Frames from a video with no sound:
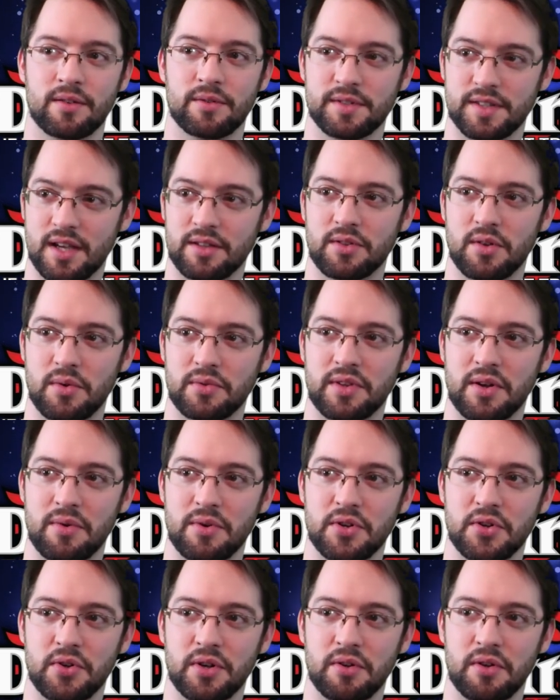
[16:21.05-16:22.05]
Is that what they
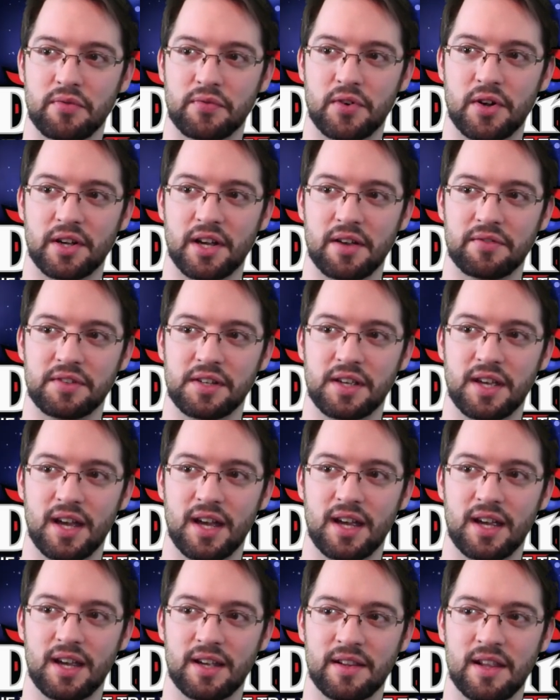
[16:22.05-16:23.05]
were doing with Frog F T
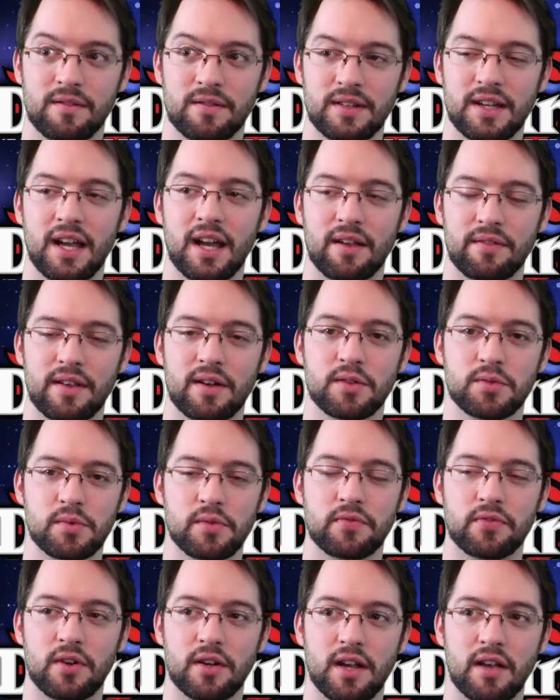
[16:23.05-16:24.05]
K? Yeah, that was
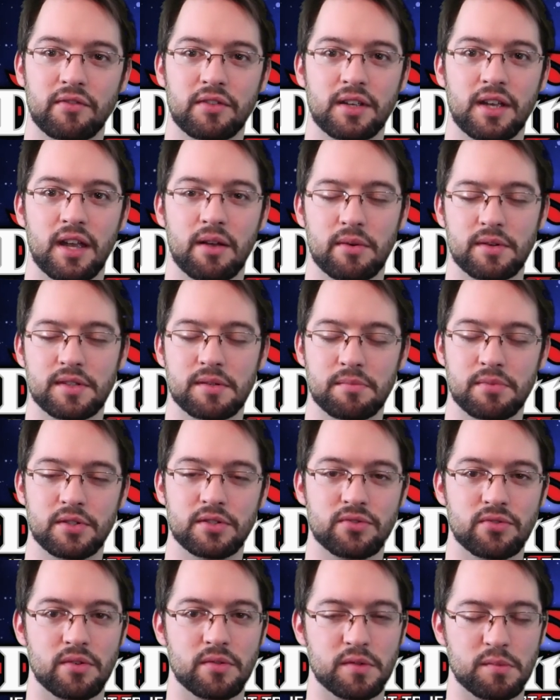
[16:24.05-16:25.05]
what Frog F T K was. I'm
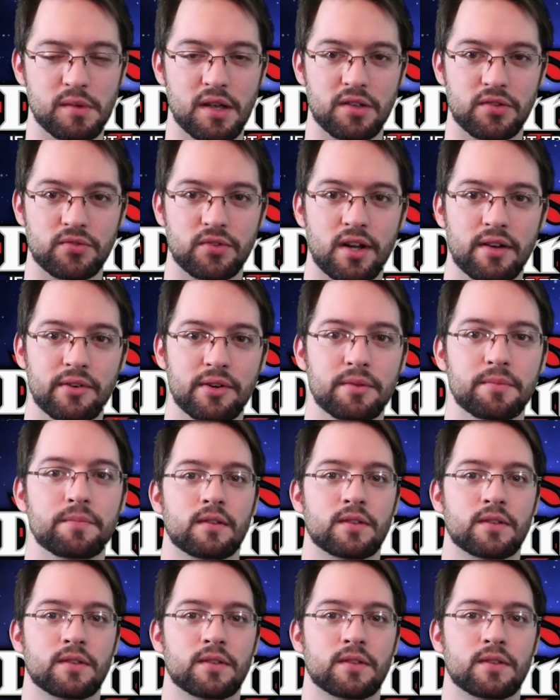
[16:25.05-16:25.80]
pretty sure it was Mass Driver.